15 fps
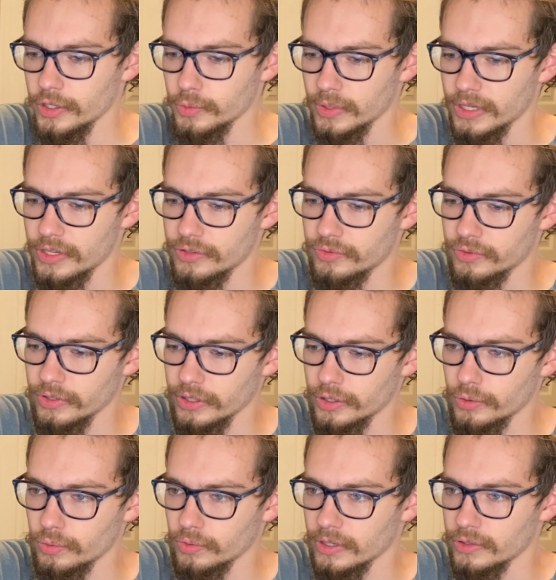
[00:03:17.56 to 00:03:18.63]
This one is really
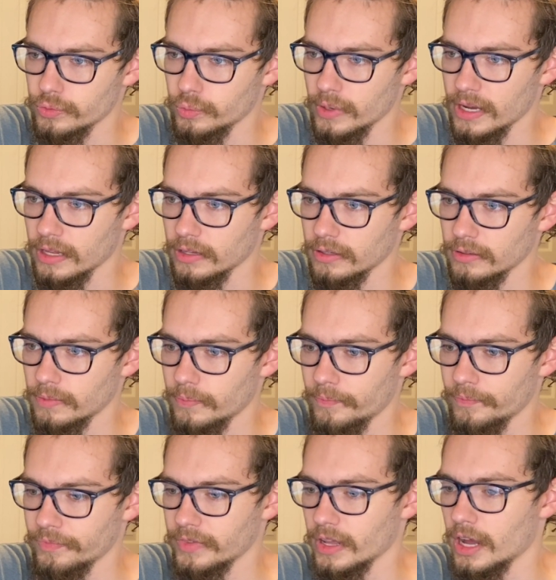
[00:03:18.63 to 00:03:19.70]
cool as well.
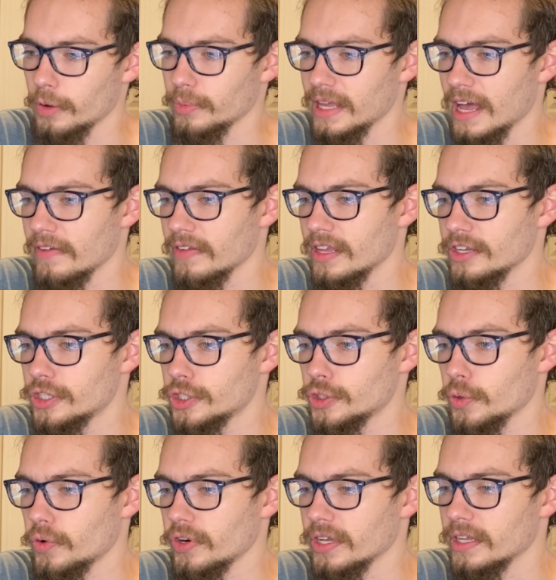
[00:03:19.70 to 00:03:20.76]
We have a
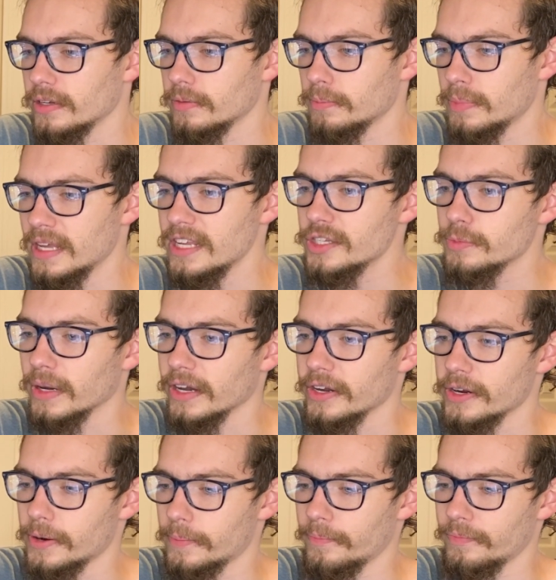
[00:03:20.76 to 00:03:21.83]
Saurian
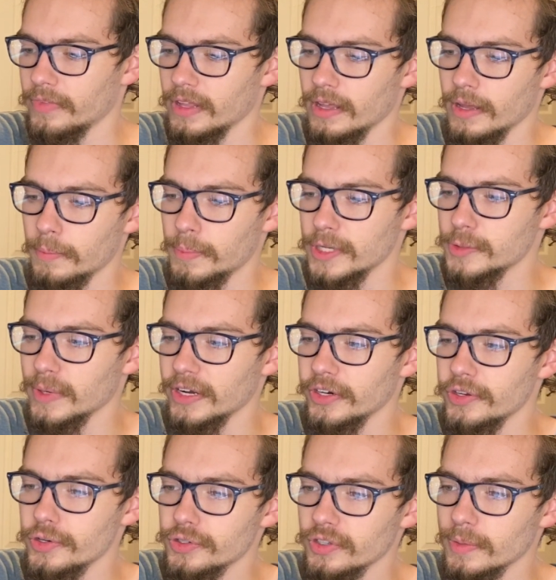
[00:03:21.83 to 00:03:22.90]
Pismire.
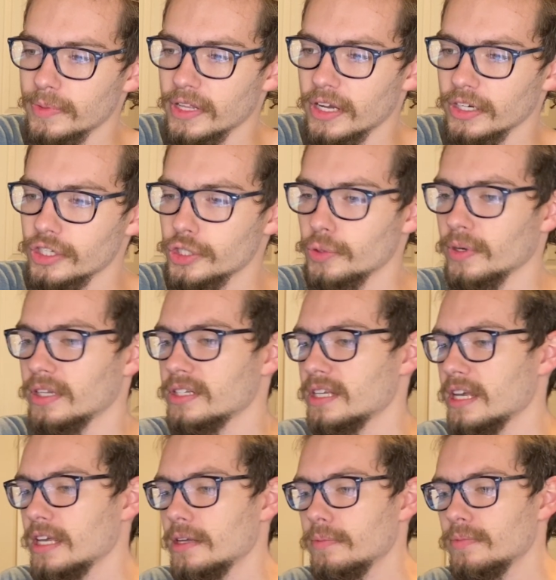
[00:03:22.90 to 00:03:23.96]
Pismire usually belongs to
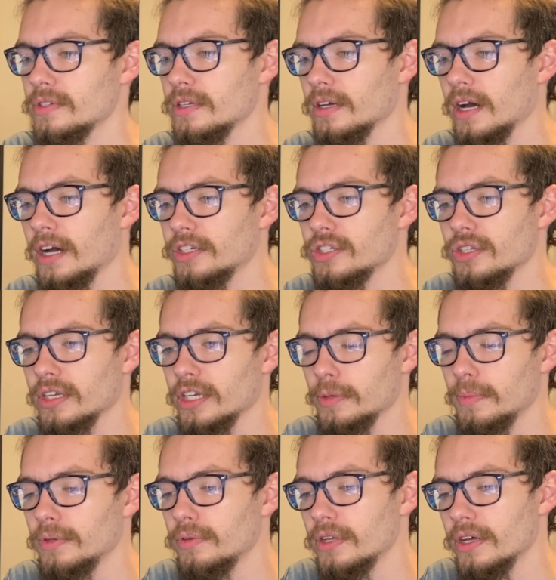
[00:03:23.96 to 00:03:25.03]
Untamed, just like
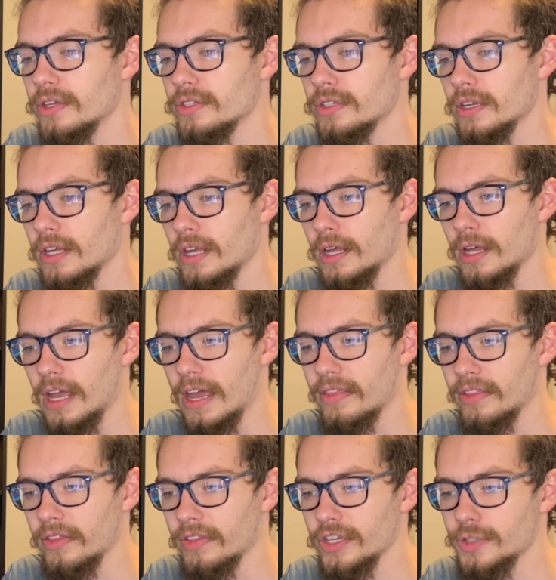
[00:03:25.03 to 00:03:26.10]
Commune does.
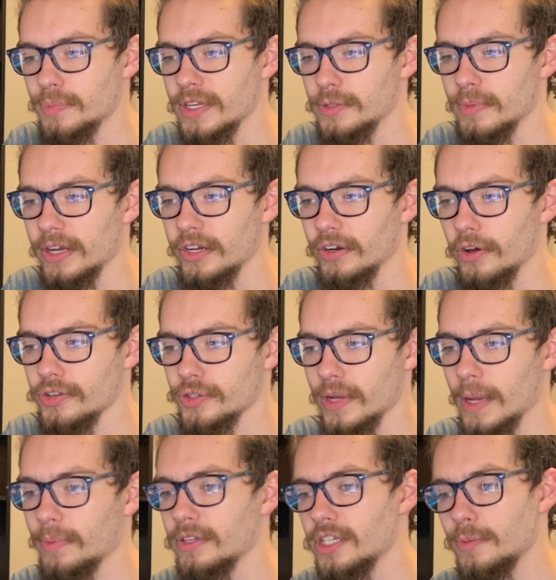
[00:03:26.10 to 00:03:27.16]
And then this Pismire also
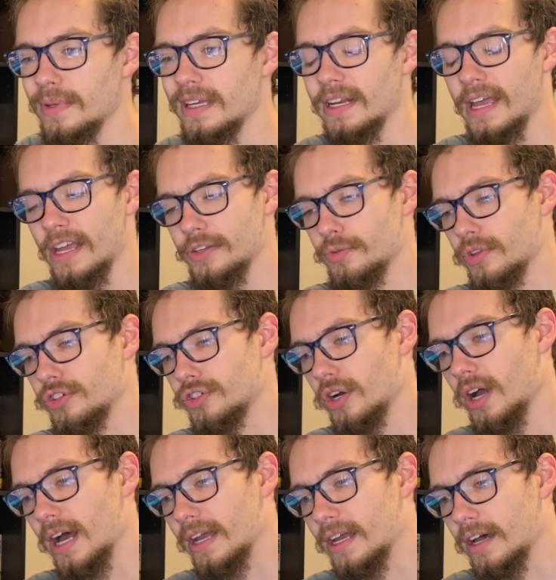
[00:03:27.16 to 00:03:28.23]
happens to be enhanced with a
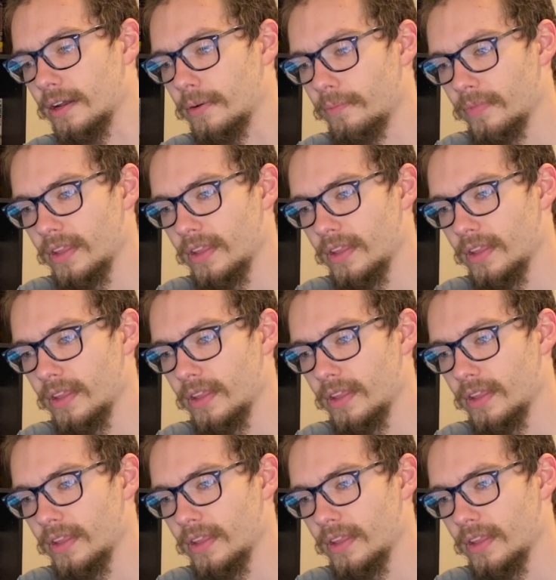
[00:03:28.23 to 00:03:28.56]
draw icon.